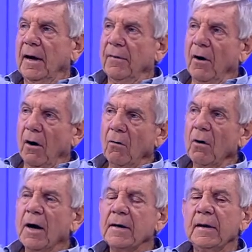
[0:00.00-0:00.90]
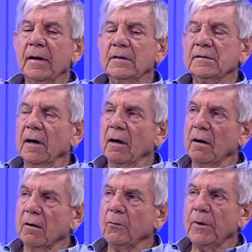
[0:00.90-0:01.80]
And the whole idea is
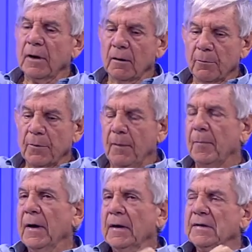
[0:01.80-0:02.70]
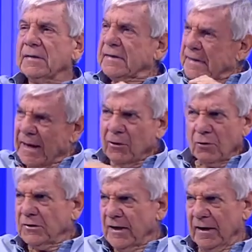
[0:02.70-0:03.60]
how do we help them
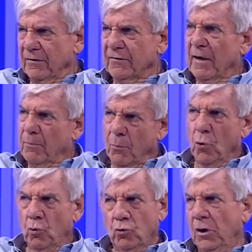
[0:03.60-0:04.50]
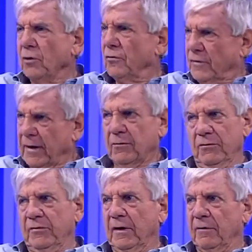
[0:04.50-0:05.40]
take on challenge. They're born to
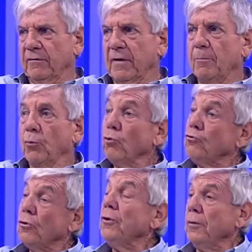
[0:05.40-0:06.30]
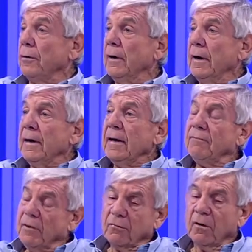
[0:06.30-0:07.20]
take on challenge. Yeah. They're born to learn.
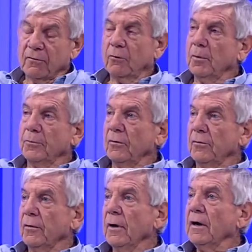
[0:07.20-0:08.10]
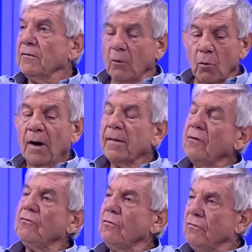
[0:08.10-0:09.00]
Yeah. Every child's equipped to learn. So why are
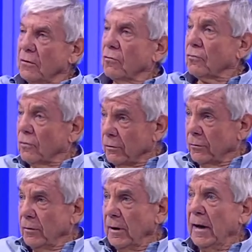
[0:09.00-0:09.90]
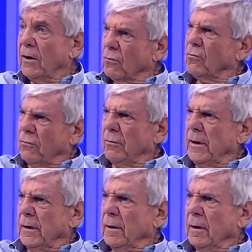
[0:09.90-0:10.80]
they choosing not to learn and not to
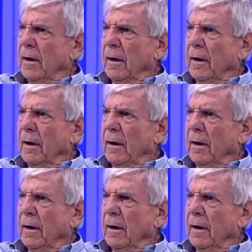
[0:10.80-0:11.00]
read?